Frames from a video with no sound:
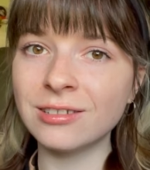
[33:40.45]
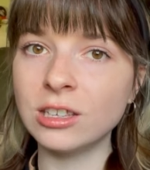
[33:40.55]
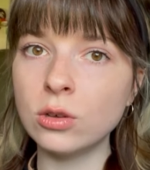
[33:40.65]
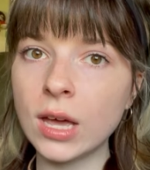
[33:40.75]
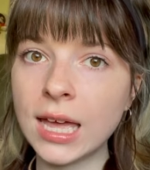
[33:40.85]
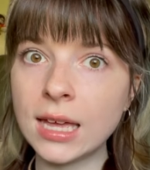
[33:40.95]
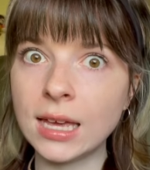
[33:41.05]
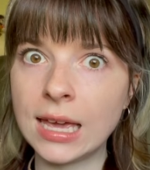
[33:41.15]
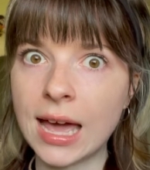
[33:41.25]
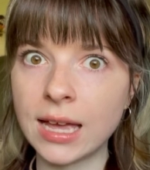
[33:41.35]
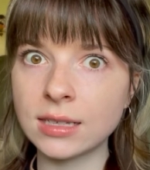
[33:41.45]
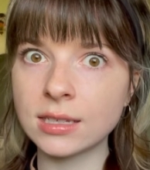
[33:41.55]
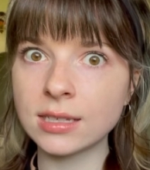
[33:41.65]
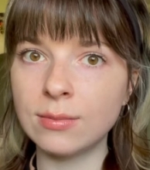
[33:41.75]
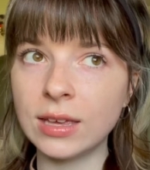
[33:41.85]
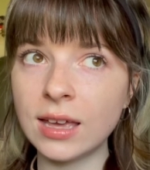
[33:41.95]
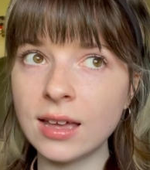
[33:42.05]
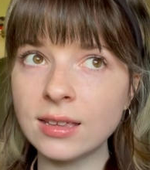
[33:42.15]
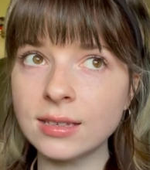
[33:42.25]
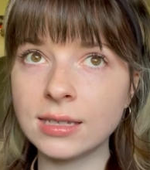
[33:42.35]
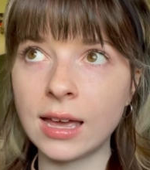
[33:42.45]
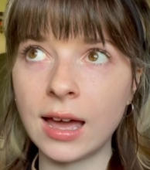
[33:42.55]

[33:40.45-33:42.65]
you hit yes, because